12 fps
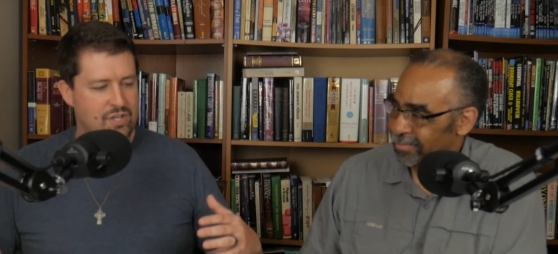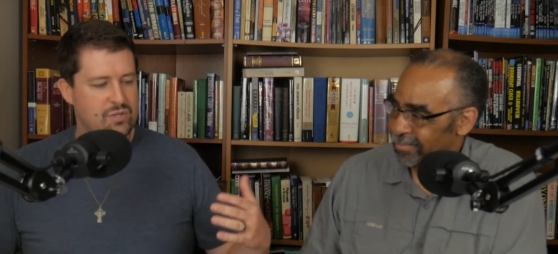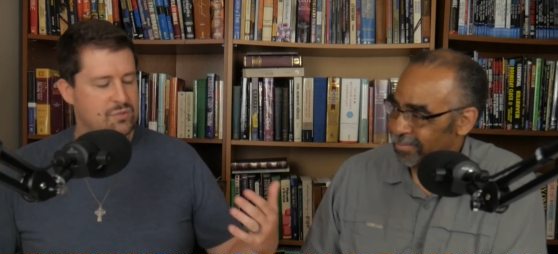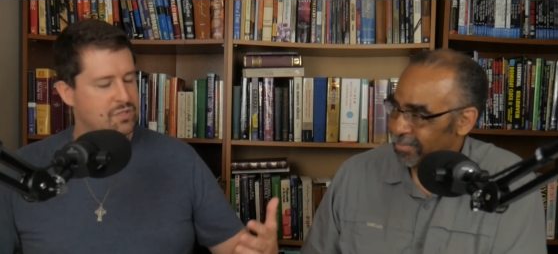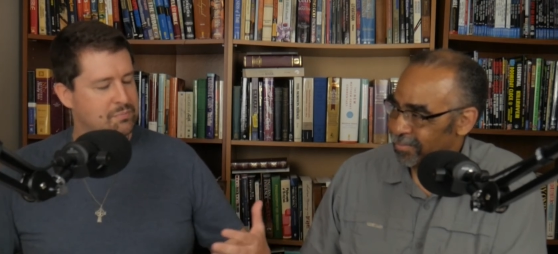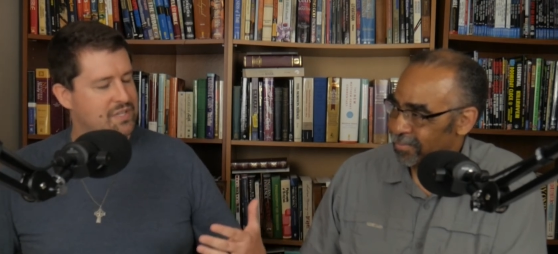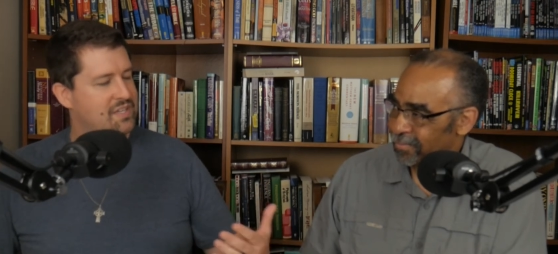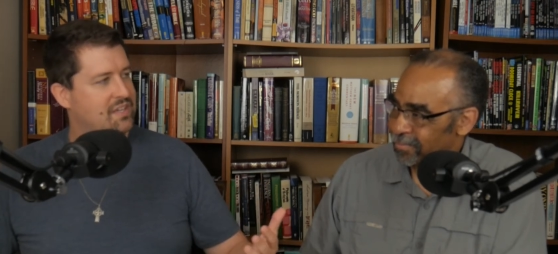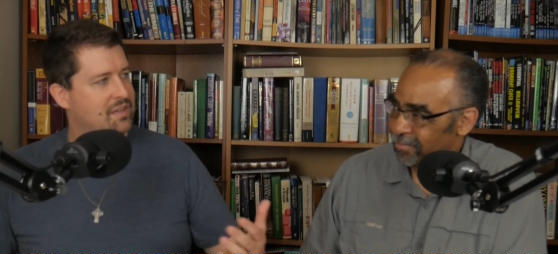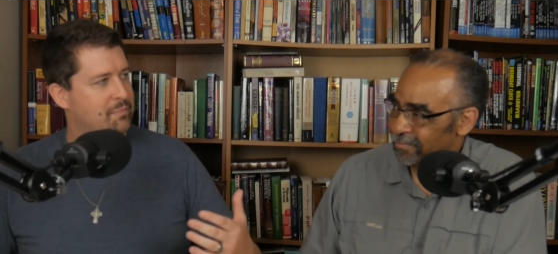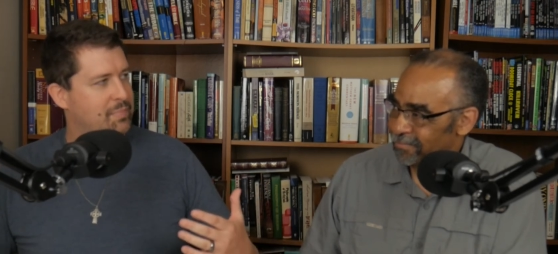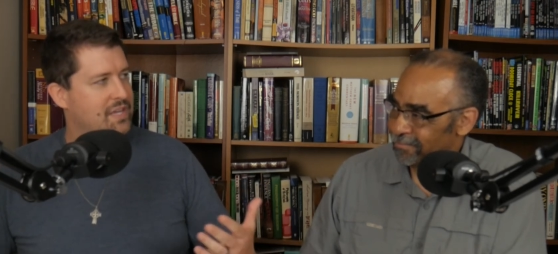Speaker 1: "You shall be
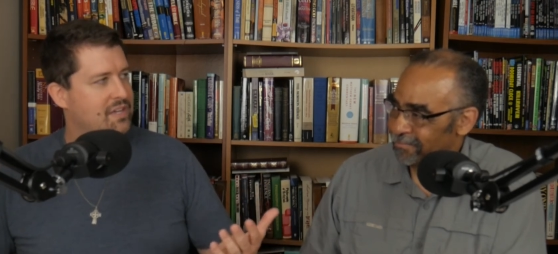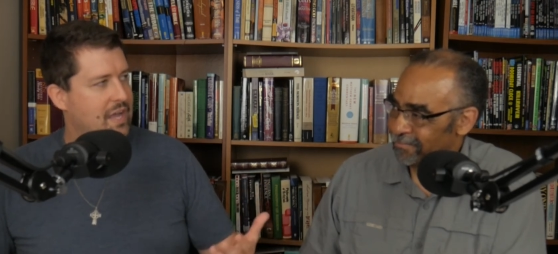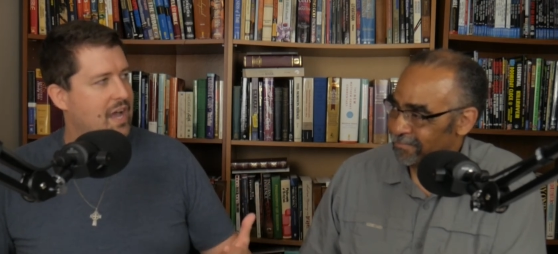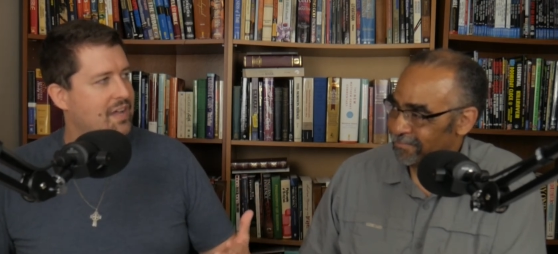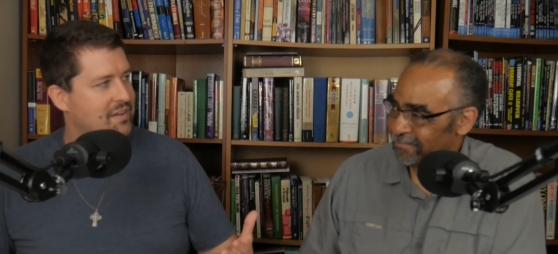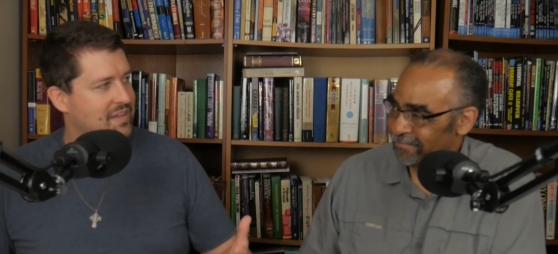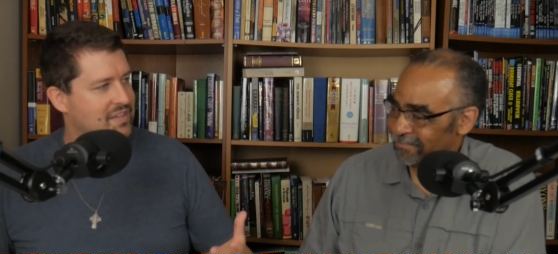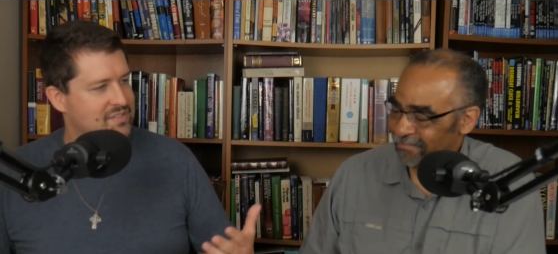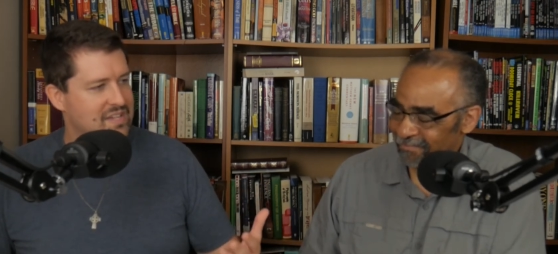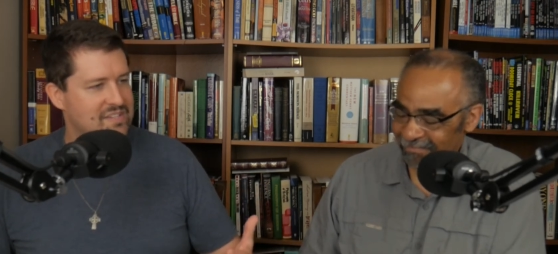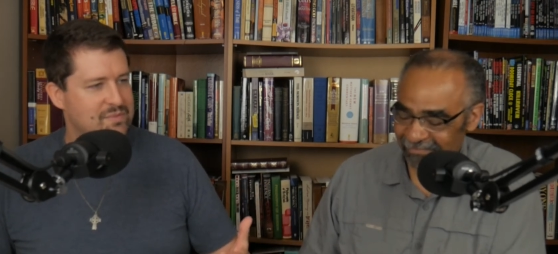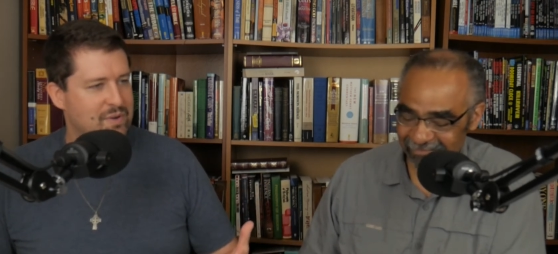a god
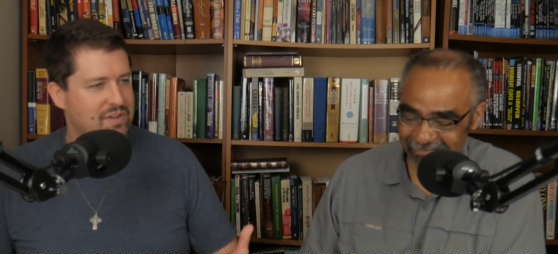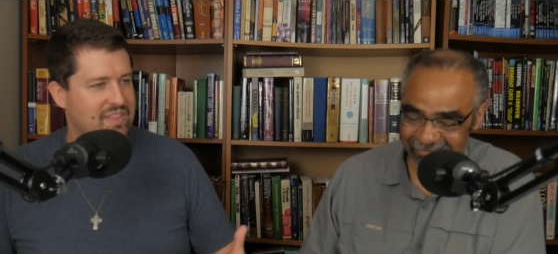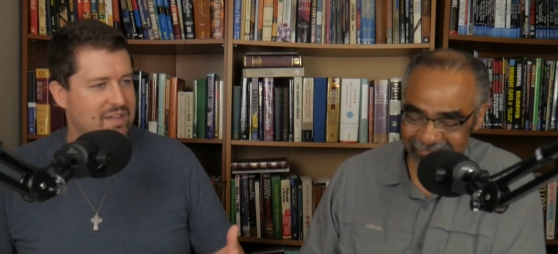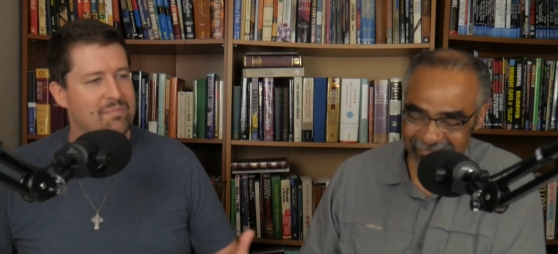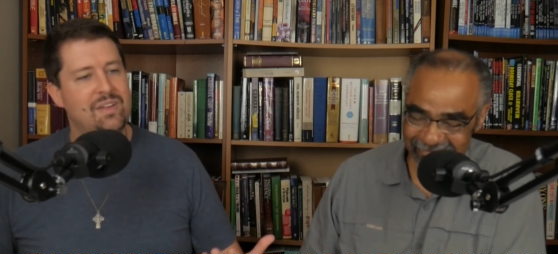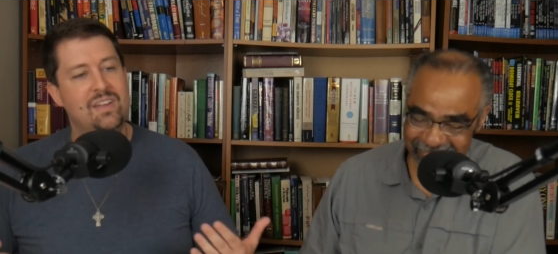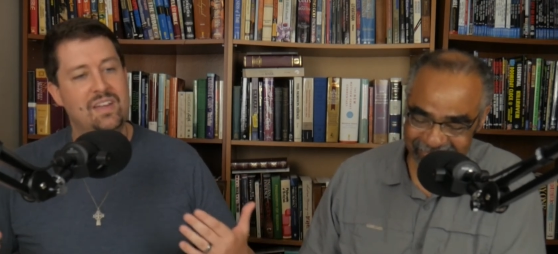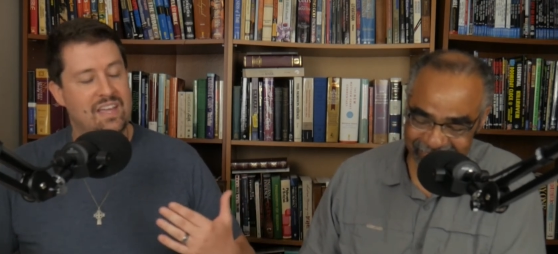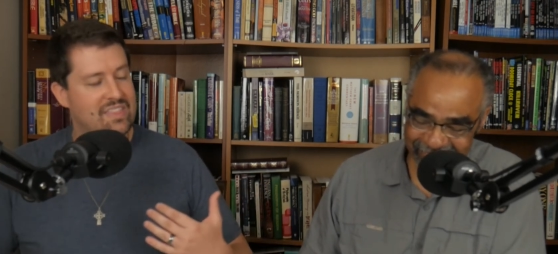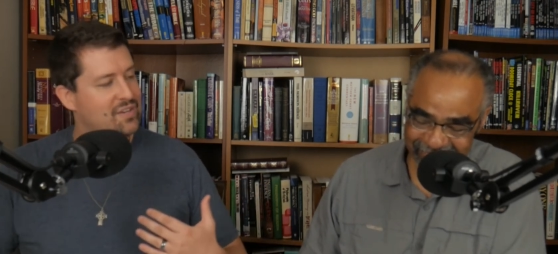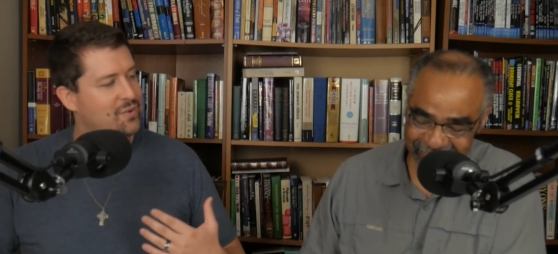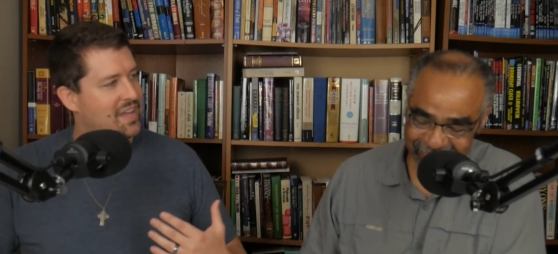as among them,"
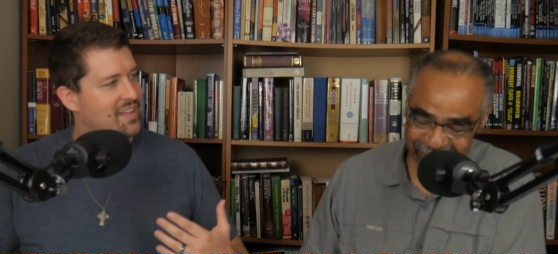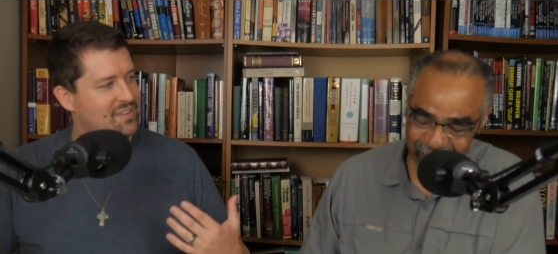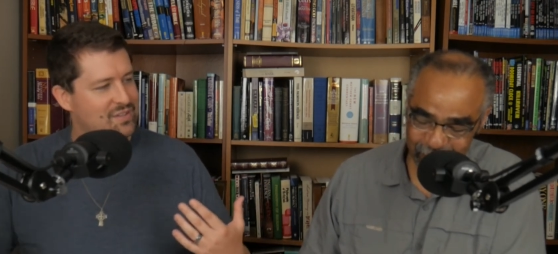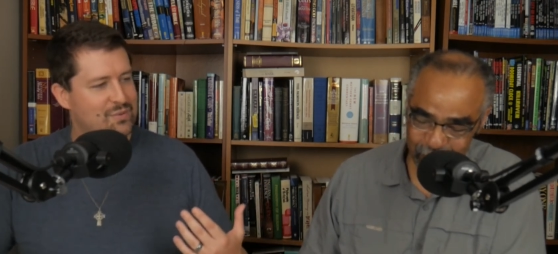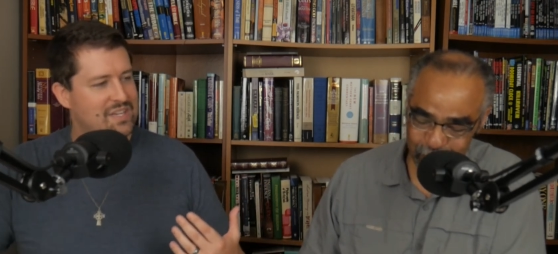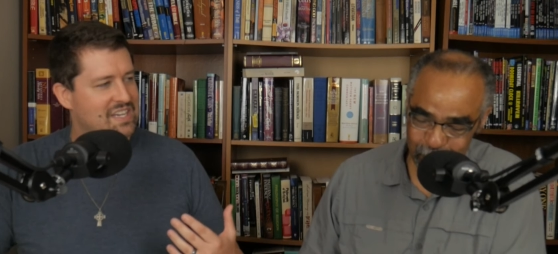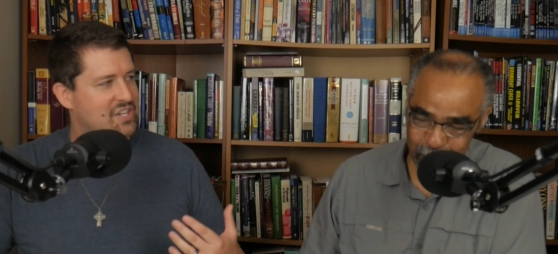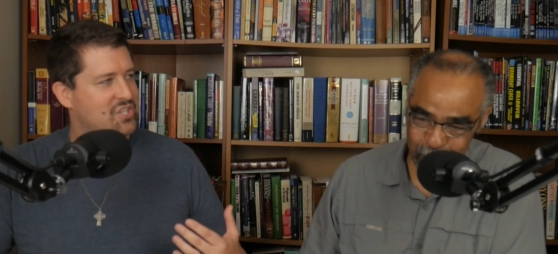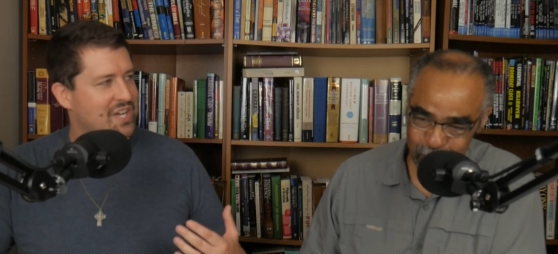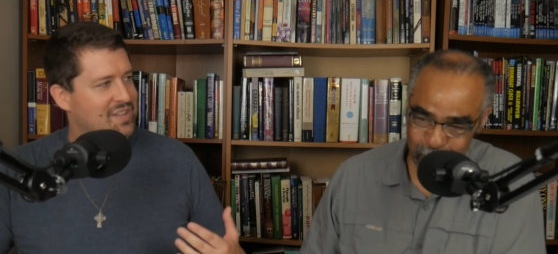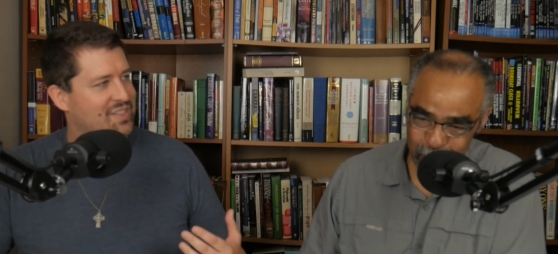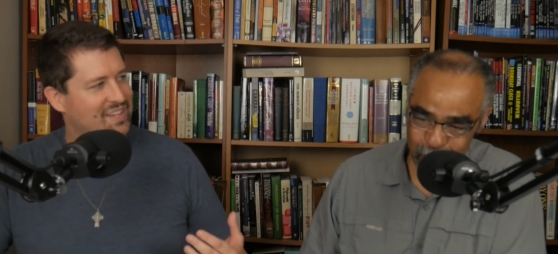and then you needed
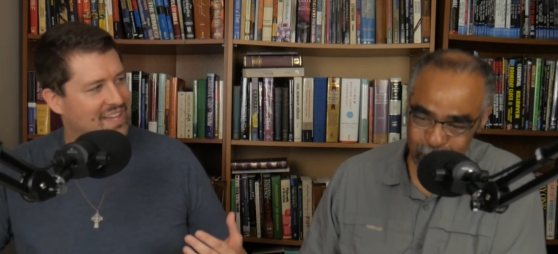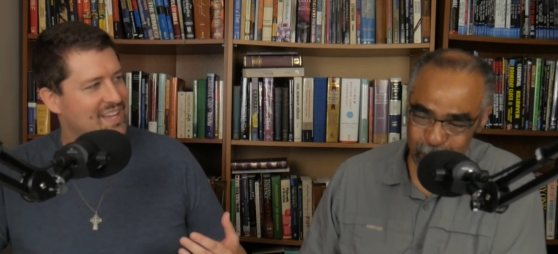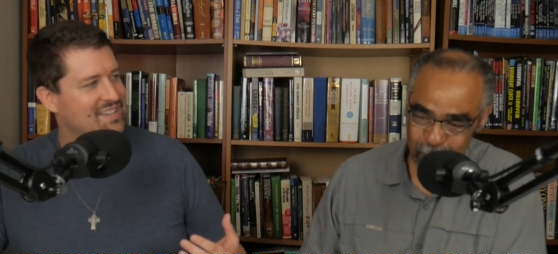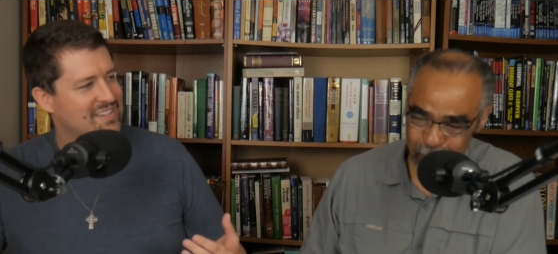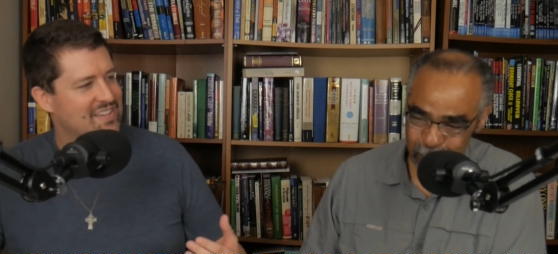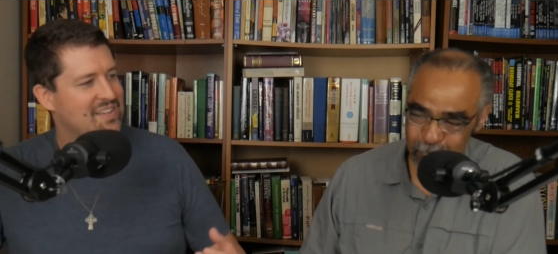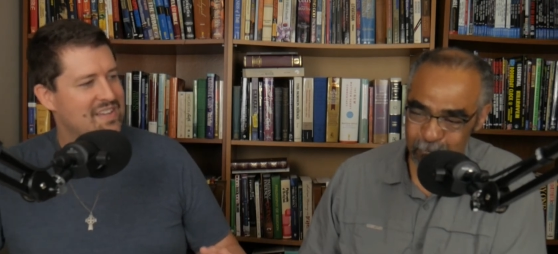Jonathan Kent